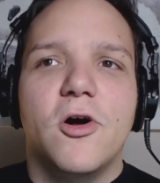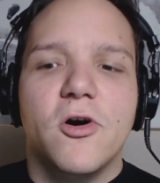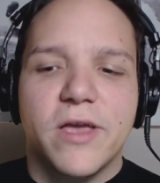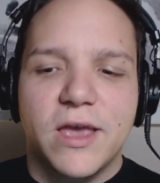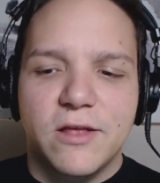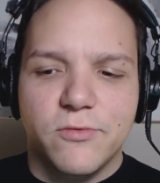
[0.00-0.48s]
all
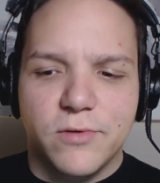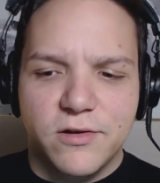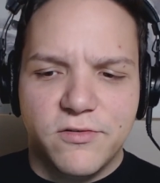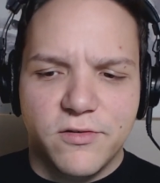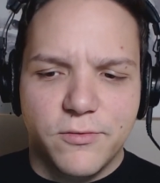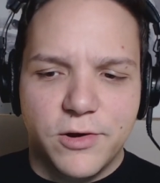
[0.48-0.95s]
kids
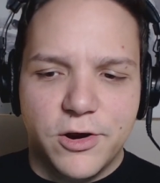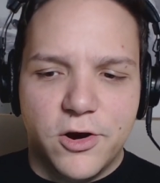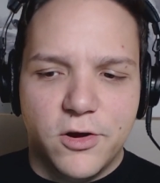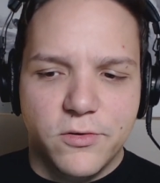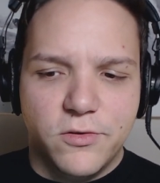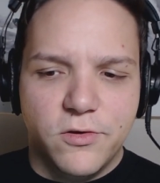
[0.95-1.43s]
once, or we
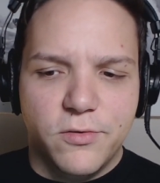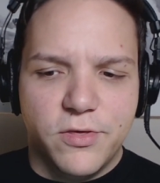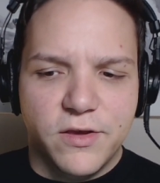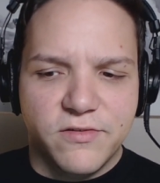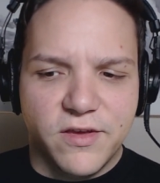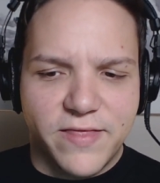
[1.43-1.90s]
all do
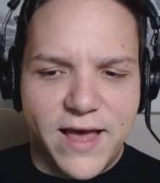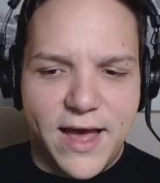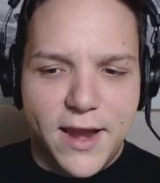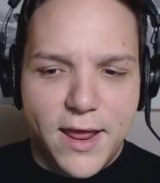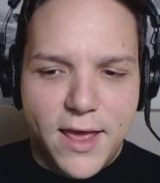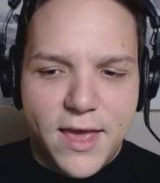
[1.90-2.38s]
things like
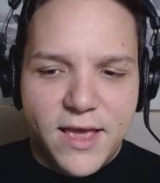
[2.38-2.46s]
that.